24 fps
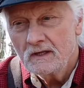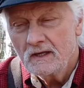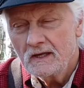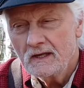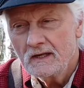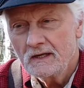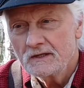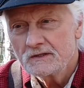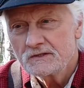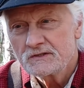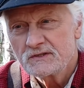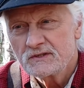
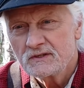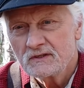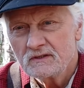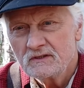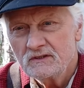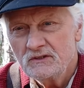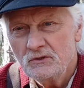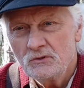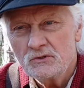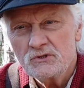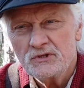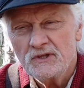And
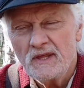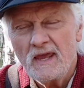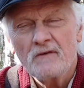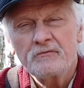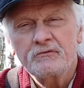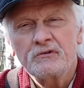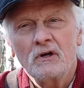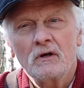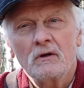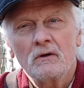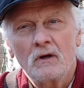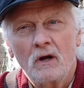usually
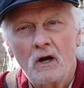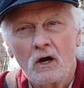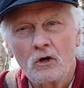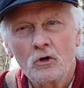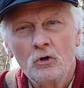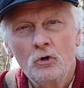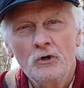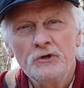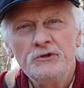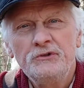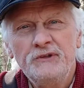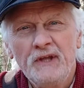after a
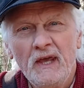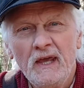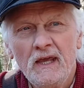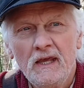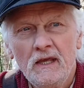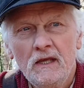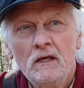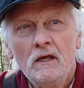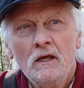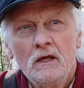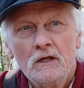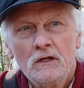good
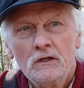day,